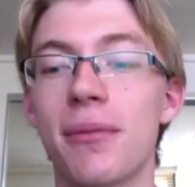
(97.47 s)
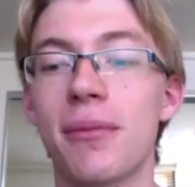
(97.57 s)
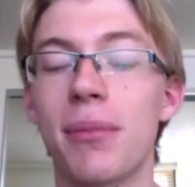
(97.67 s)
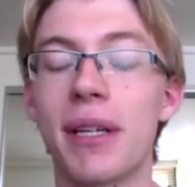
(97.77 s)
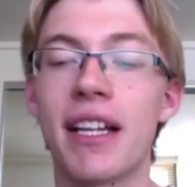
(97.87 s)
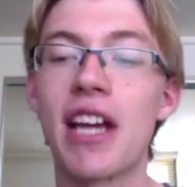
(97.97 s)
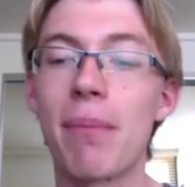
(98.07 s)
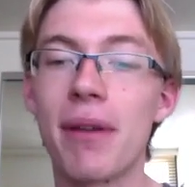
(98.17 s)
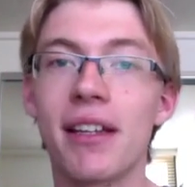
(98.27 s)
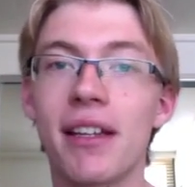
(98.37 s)
But yeah,
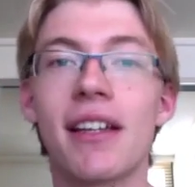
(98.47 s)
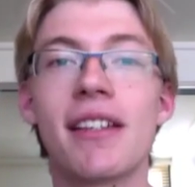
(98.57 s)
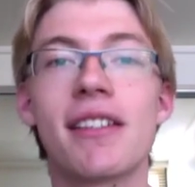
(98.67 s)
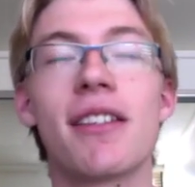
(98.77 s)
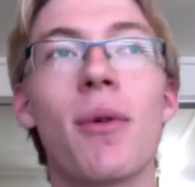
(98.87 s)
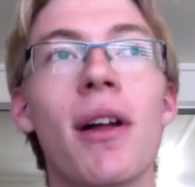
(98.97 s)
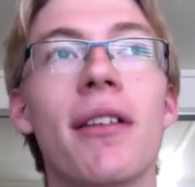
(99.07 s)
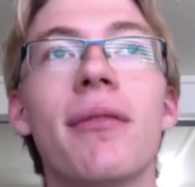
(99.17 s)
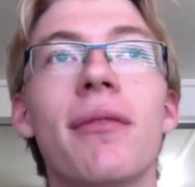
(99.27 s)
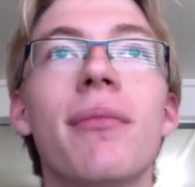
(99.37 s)
Chappie is the
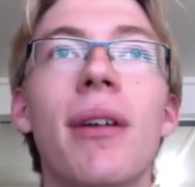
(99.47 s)
one